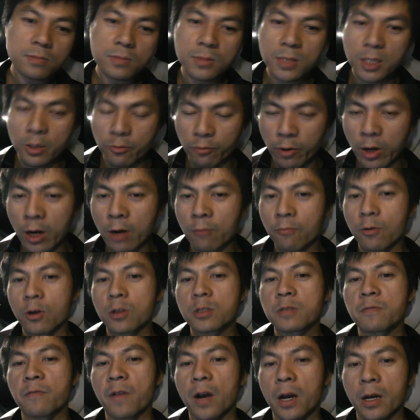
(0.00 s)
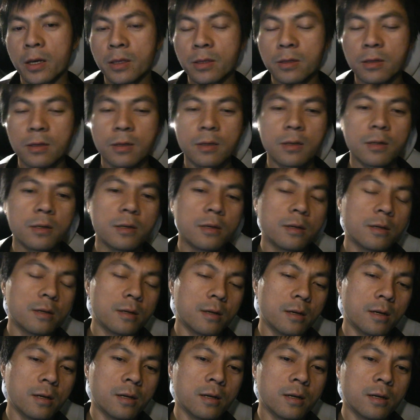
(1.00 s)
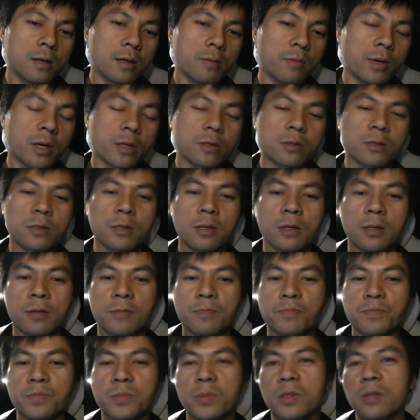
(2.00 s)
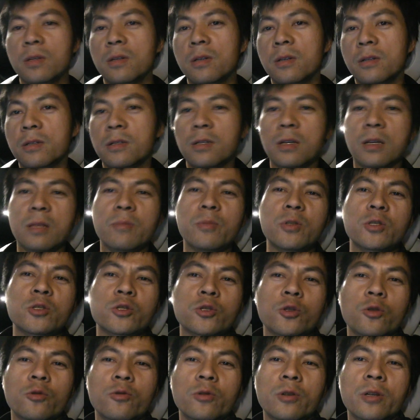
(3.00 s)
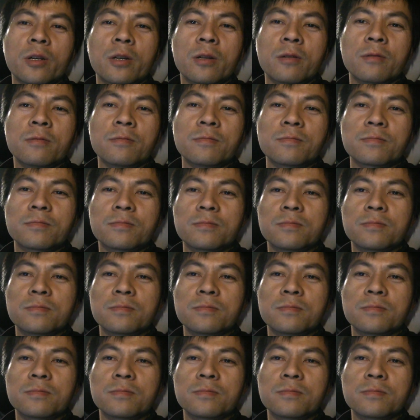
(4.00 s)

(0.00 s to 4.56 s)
The rear works fine, but yeah, let me show you here.